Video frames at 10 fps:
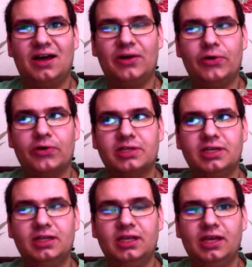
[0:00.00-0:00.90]
looked
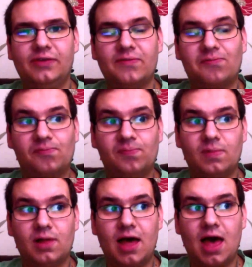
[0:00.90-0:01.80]
in the
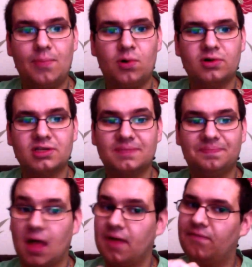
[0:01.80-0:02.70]
airbox,
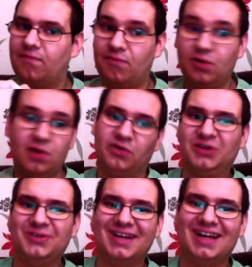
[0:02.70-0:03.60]
full of
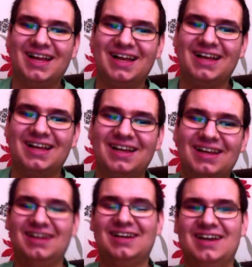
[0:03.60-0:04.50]
oil.
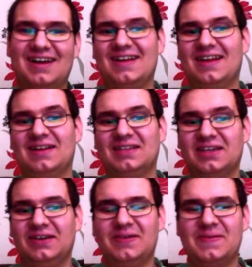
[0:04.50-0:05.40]

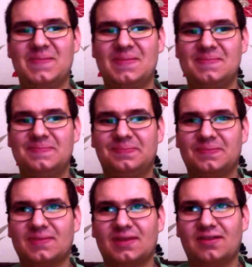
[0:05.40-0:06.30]
So
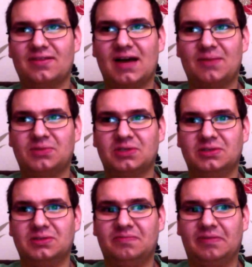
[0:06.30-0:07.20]
that wasn't
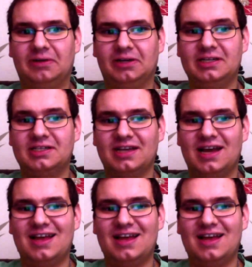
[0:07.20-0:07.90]
very nice.